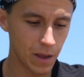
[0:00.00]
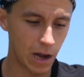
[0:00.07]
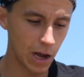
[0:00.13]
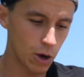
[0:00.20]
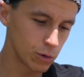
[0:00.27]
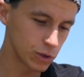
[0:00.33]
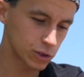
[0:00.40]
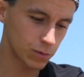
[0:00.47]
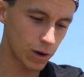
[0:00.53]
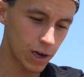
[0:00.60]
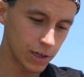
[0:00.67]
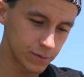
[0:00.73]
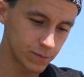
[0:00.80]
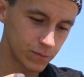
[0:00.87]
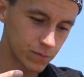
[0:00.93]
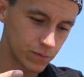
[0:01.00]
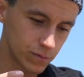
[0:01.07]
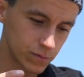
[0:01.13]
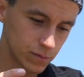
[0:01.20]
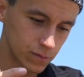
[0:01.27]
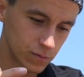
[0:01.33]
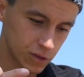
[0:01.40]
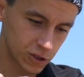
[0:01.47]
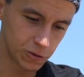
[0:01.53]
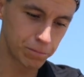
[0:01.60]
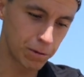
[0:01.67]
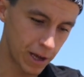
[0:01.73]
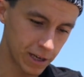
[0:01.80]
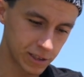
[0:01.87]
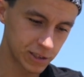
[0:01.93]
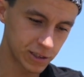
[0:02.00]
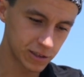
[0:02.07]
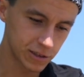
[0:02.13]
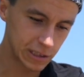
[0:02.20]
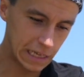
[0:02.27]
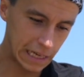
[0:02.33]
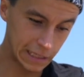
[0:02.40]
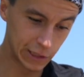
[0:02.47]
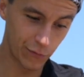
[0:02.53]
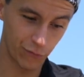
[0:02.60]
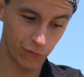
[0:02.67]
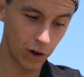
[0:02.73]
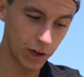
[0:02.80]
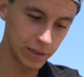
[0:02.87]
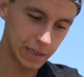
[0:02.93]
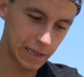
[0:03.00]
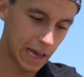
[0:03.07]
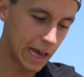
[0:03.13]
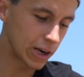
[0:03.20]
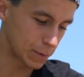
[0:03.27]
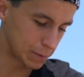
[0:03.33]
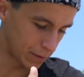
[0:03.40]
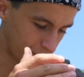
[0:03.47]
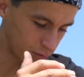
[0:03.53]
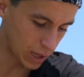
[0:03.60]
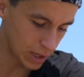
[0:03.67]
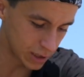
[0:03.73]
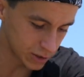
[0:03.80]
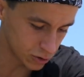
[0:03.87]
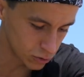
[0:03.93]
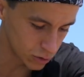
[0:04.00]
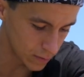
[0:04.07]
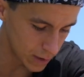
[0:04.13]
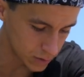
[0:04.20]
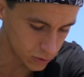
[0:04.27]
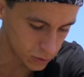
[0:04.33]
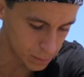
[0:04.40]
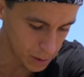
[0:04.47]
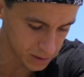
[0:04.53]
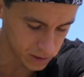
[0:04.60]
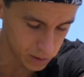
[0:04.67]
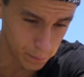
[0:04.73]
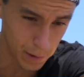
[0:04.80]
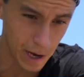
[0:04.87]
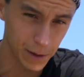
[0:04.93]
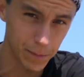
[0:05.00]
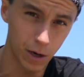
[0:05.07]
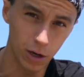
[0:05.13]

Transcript: I always ride 2 pegs in the front, and on my flatland scooter I ride 2 pegs in the back.